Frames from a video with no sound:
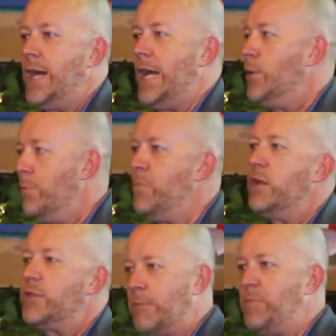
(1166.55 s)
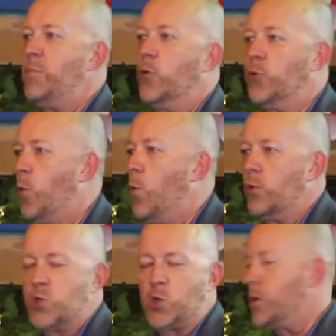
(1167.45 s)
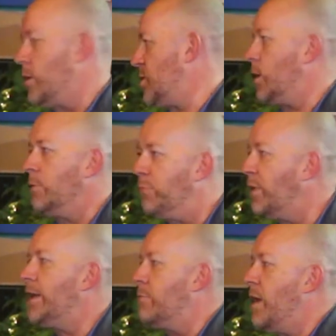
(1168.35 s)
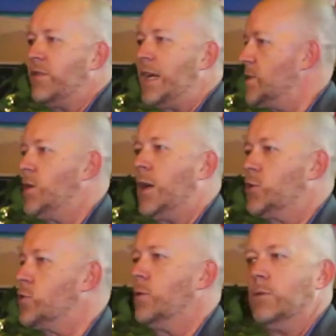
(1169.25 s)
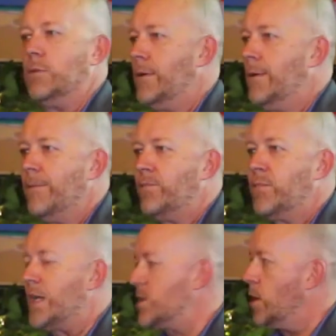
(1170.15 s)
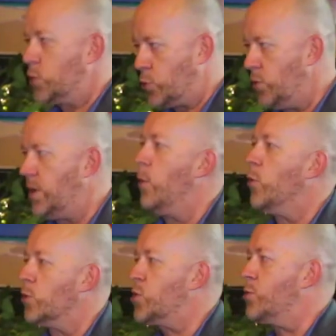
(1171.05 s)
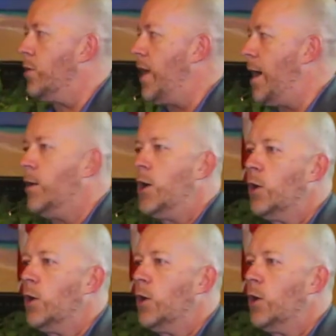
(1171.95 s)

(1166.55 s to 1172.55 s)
And the myth that people don't want to scroll is a complete myth. That's not true. That's not true. They will scroll down.